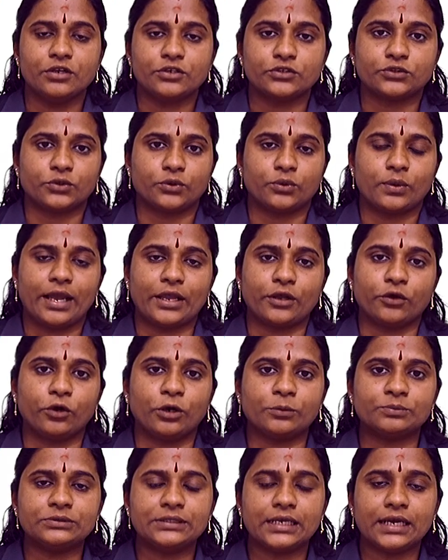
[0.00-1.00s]
So I
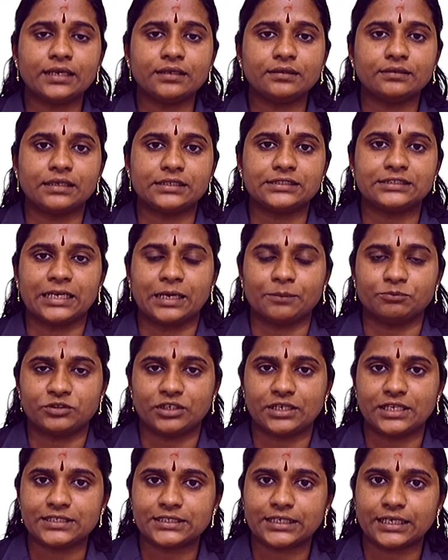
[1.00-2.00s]
hope that the
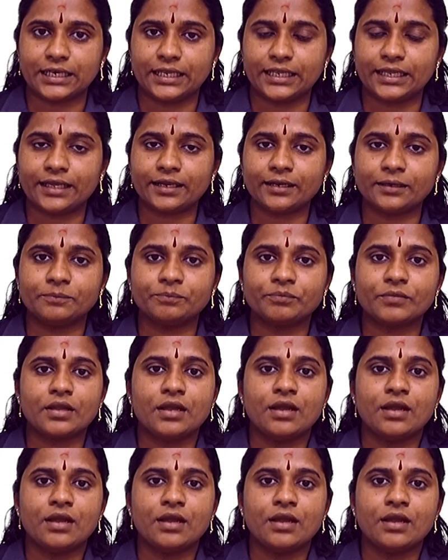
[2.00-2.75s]
chapter is clear.